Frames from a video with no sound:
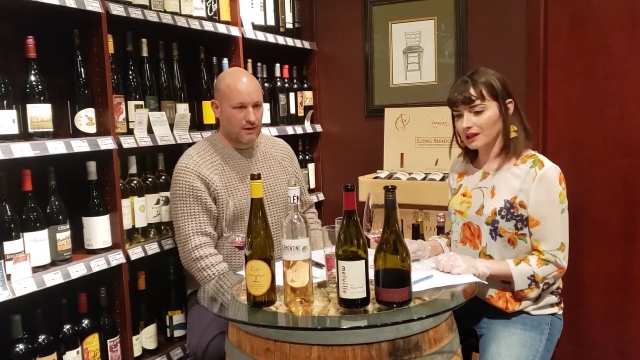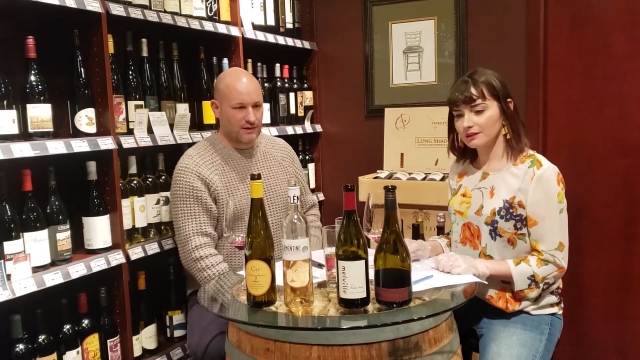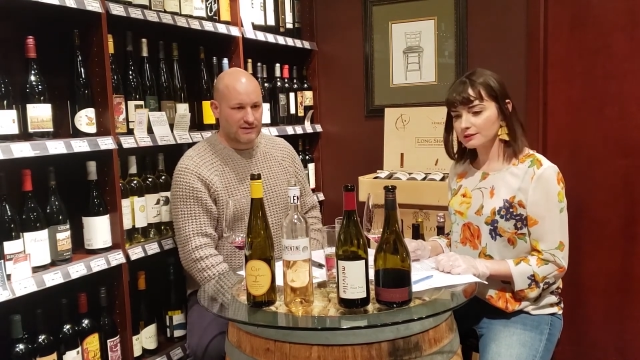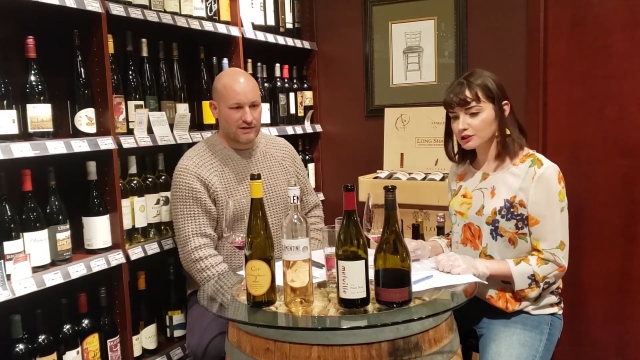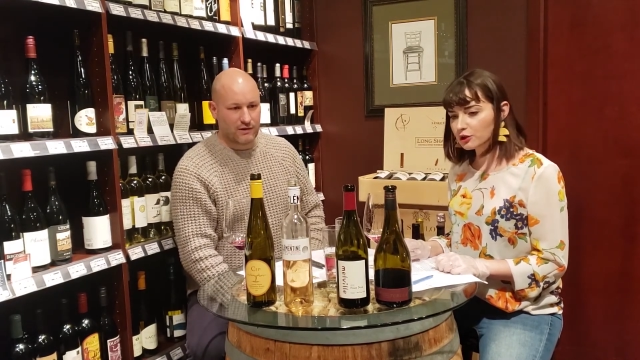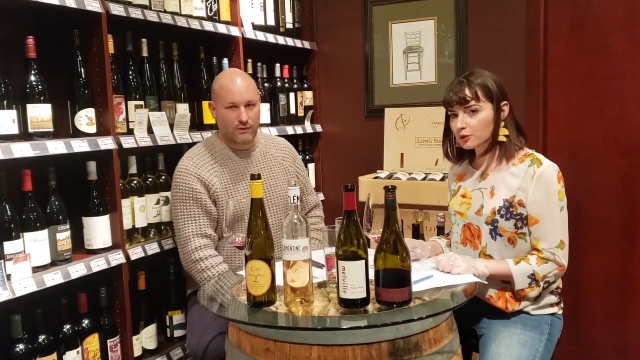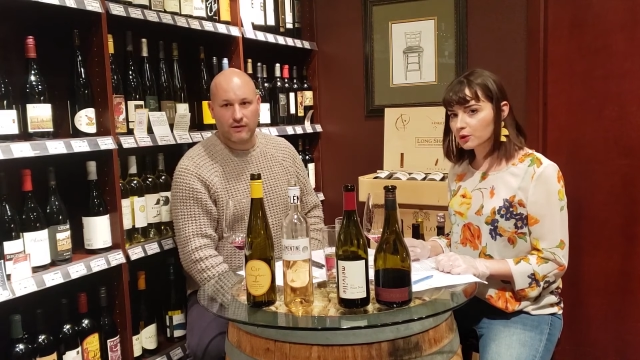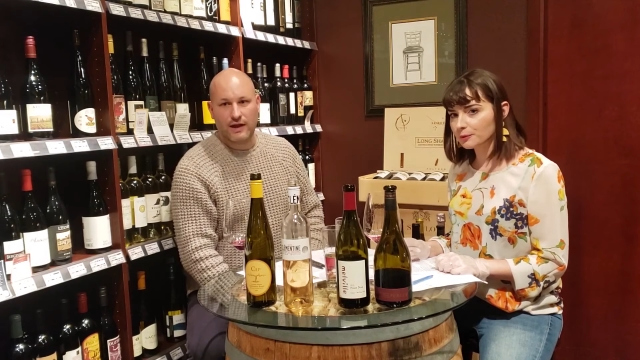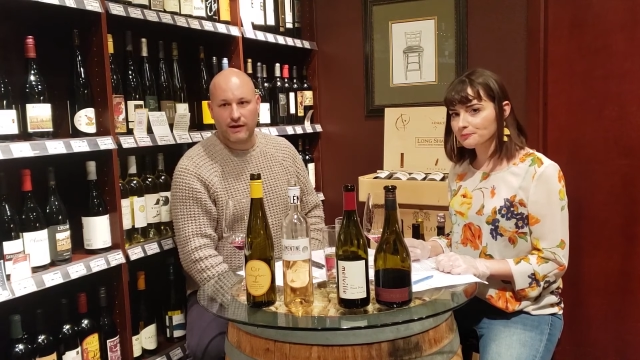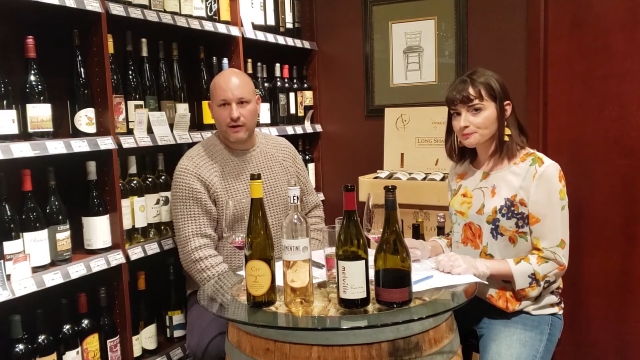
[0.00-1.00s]
Speaker 1: uh, on to do so
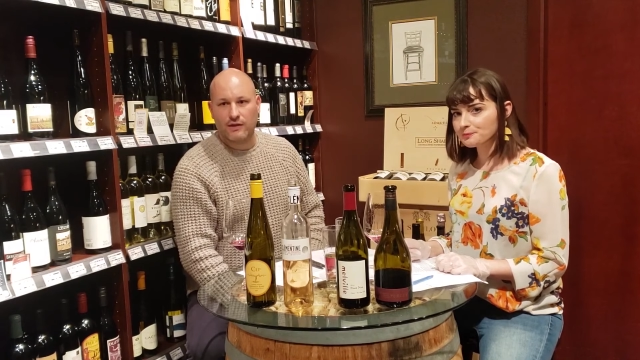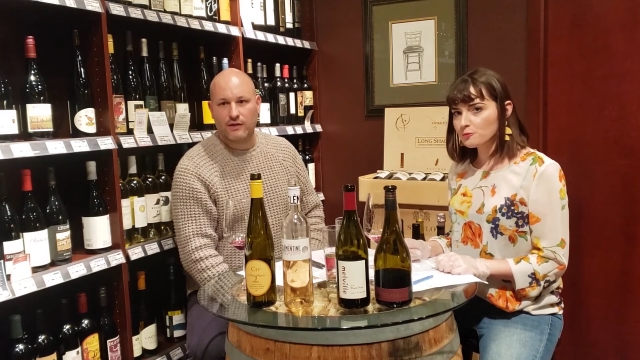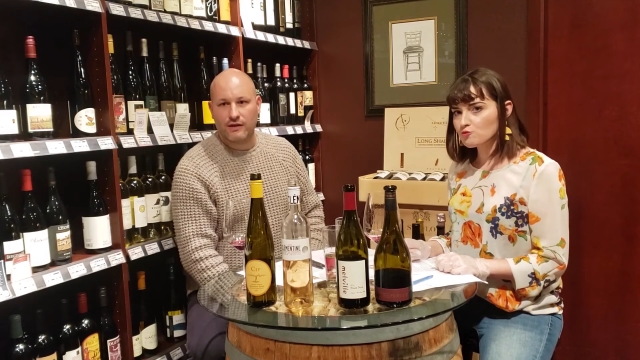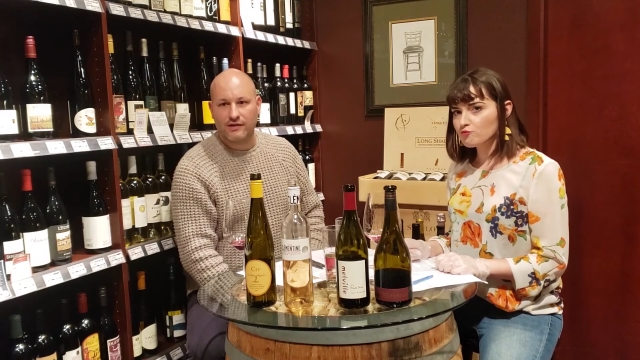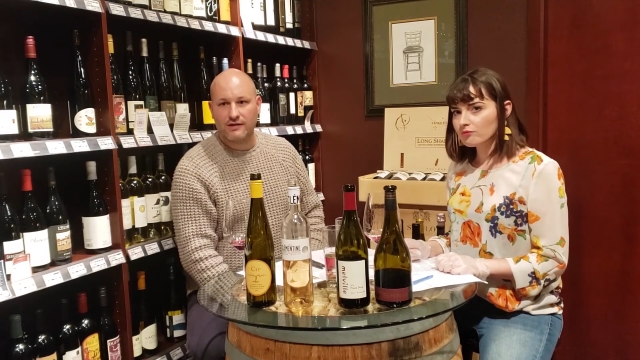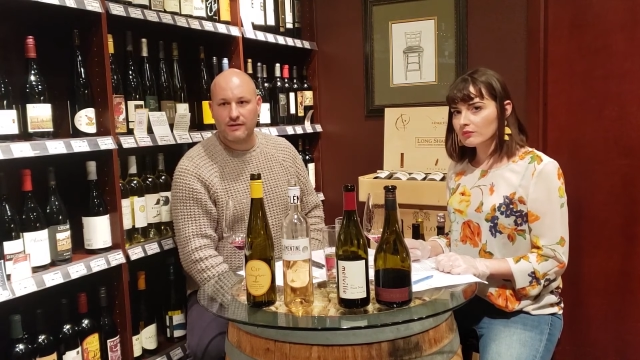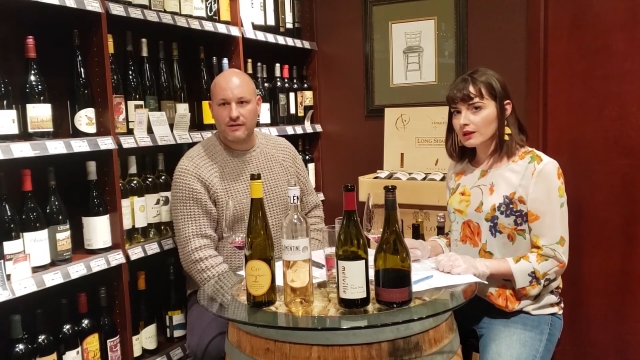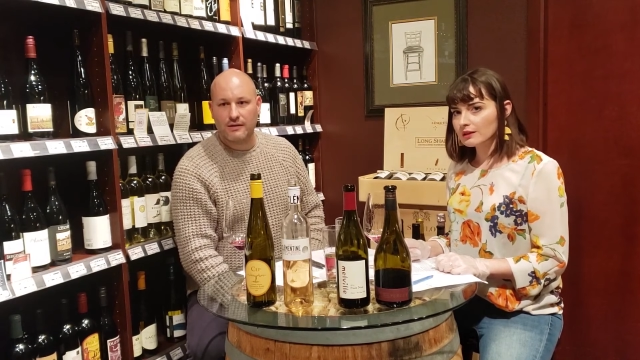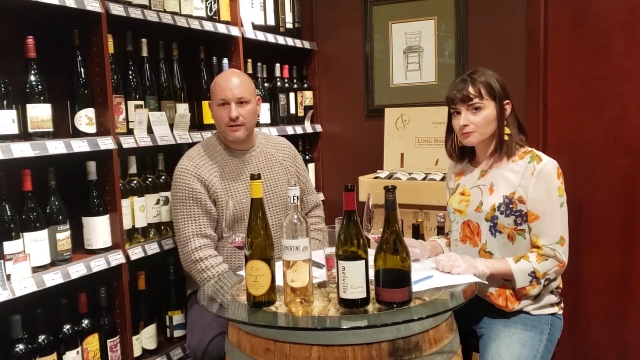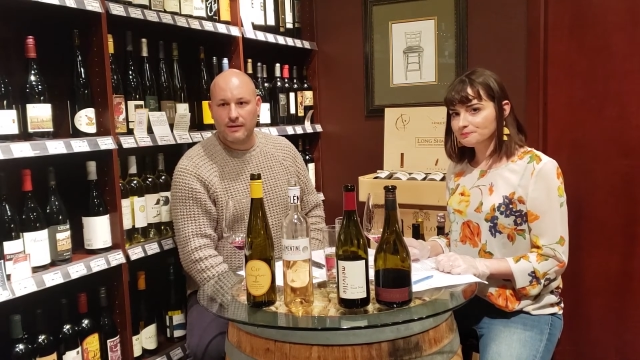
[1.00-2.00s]
cool. a lot of great things.
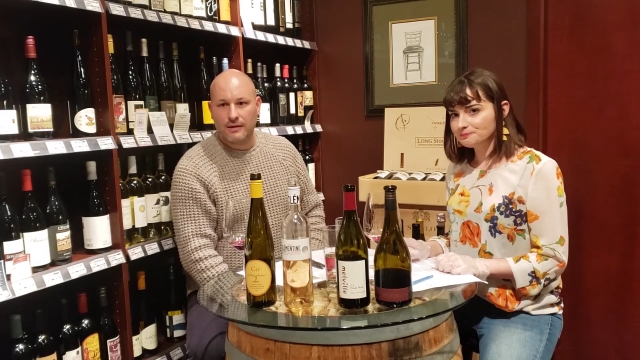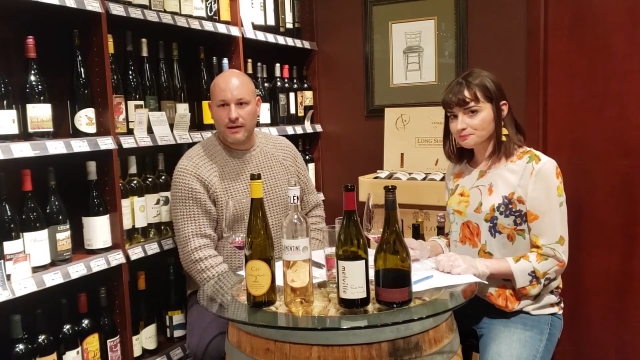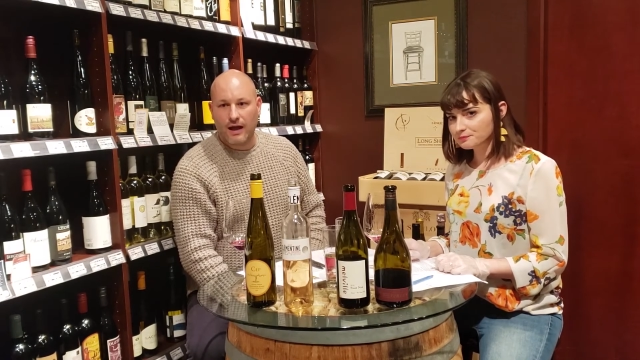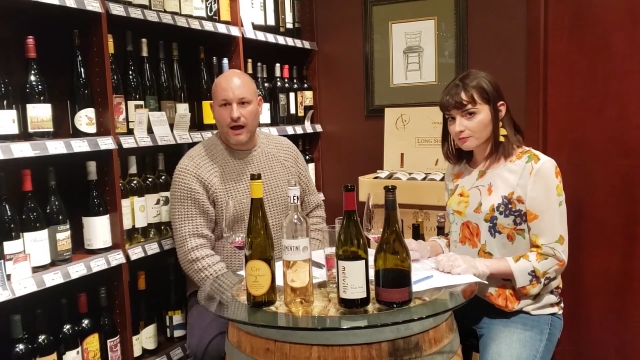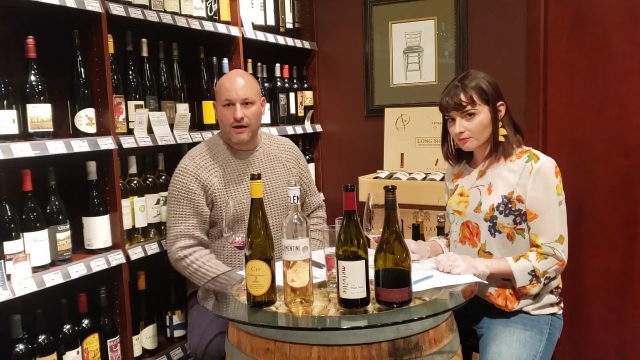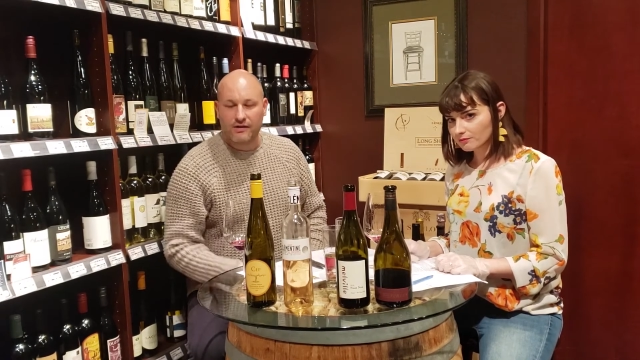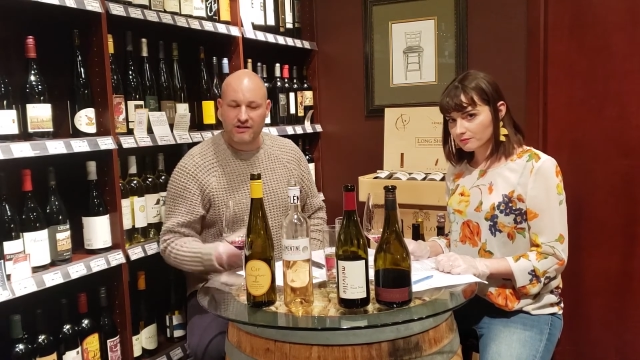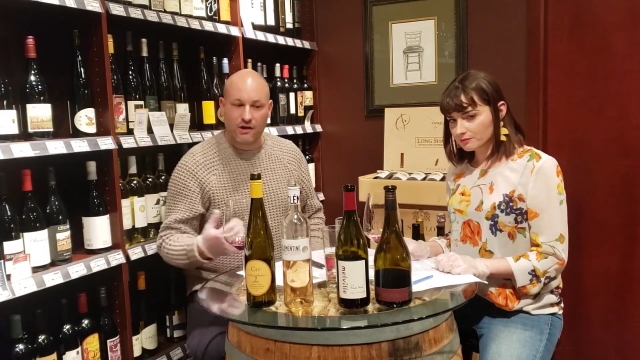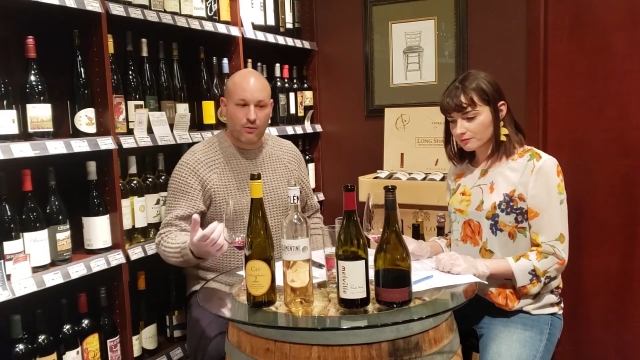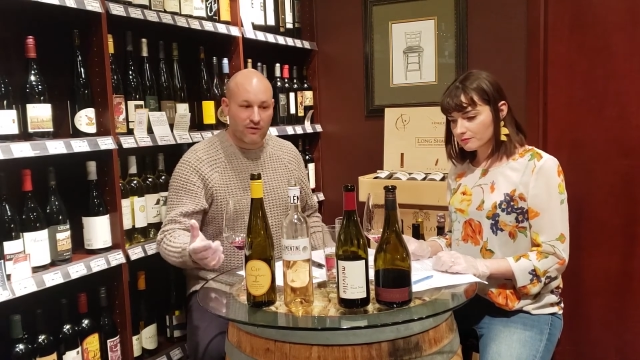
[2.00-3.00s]
Uh,
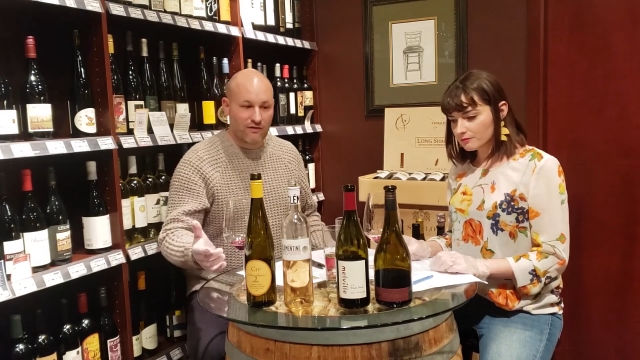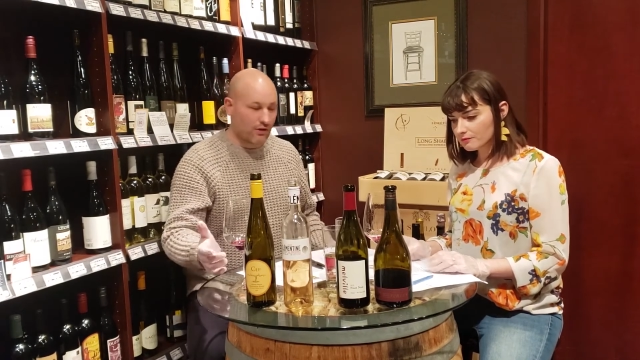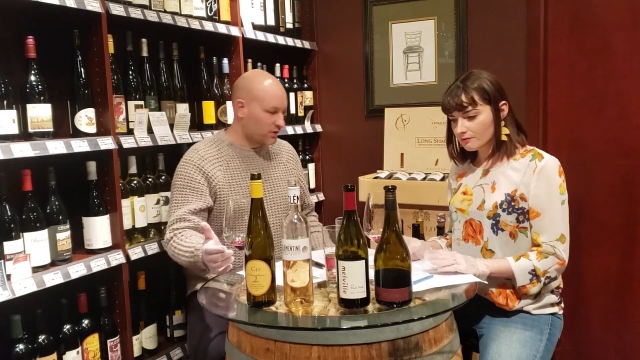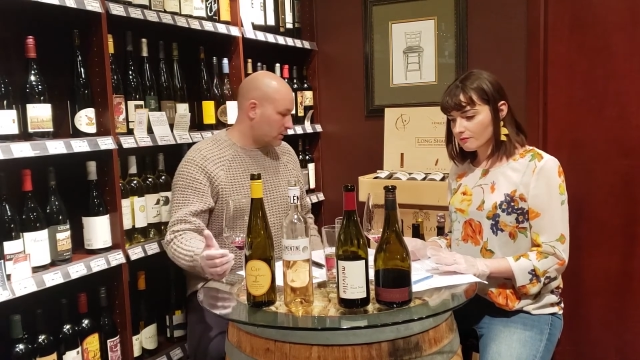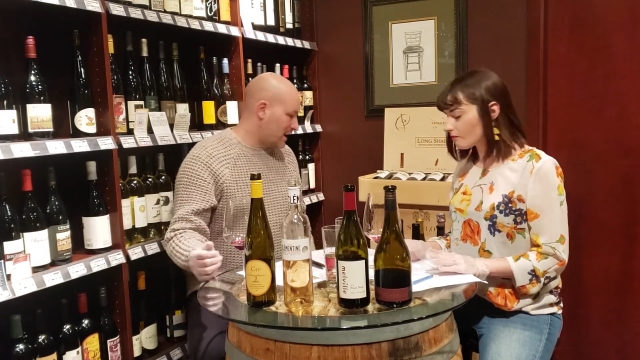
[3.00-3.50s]
so we've also